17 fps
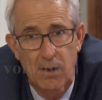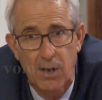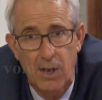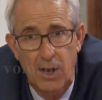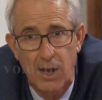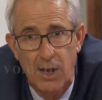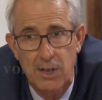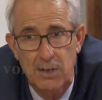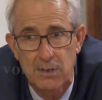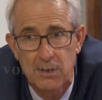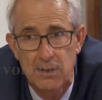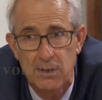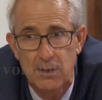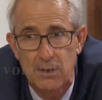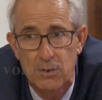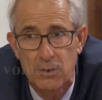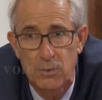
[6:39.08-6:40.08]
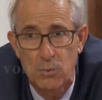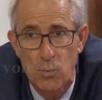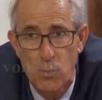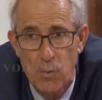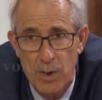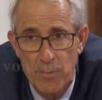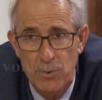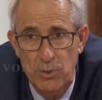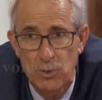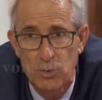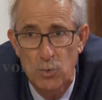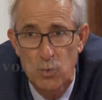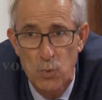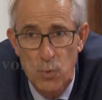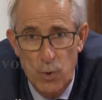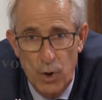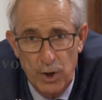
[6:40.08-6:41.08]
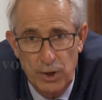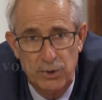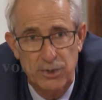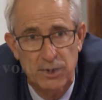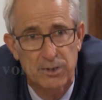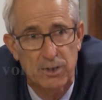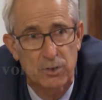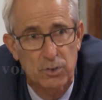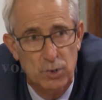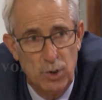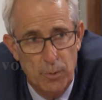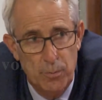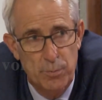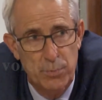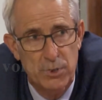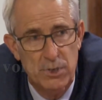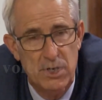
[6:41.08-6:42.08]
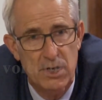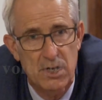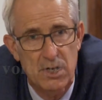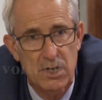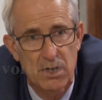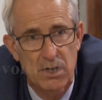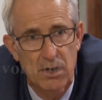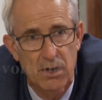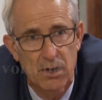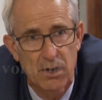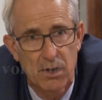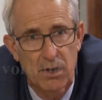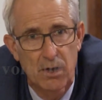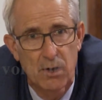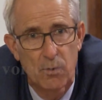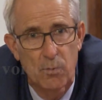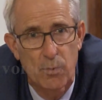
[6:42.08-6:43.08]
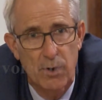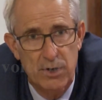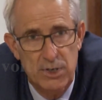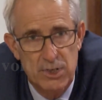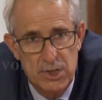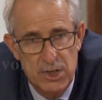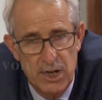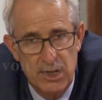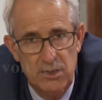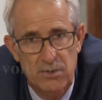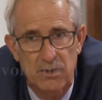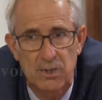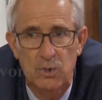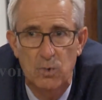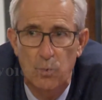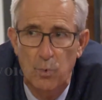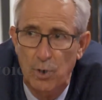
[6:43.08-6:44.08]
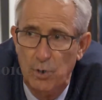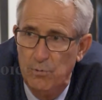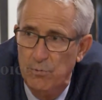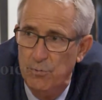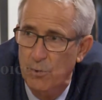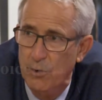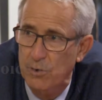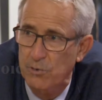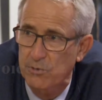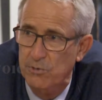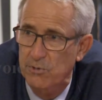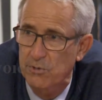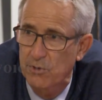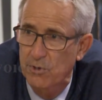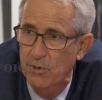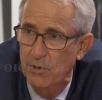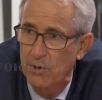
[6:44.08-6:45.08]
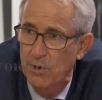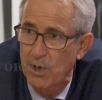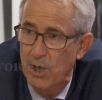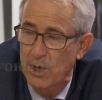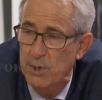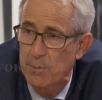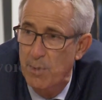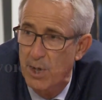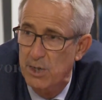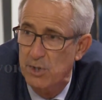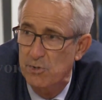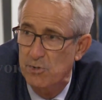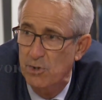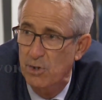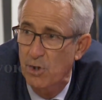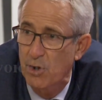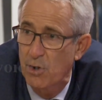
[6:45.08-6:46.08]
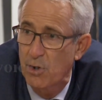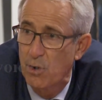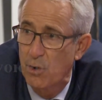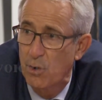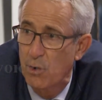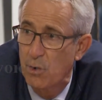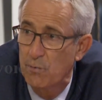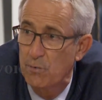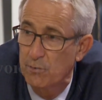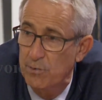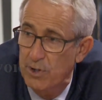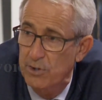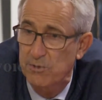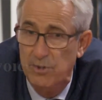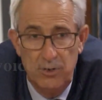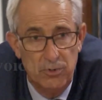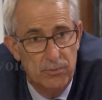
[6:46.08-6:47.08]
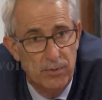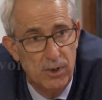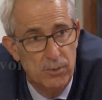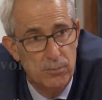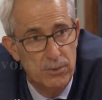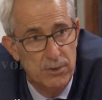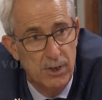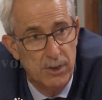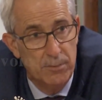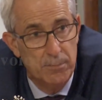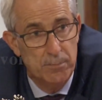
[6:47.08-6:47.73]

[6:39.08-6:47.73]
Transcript: and the women who worked at that company were retained in the workforce, and the manager was very satisfied with that.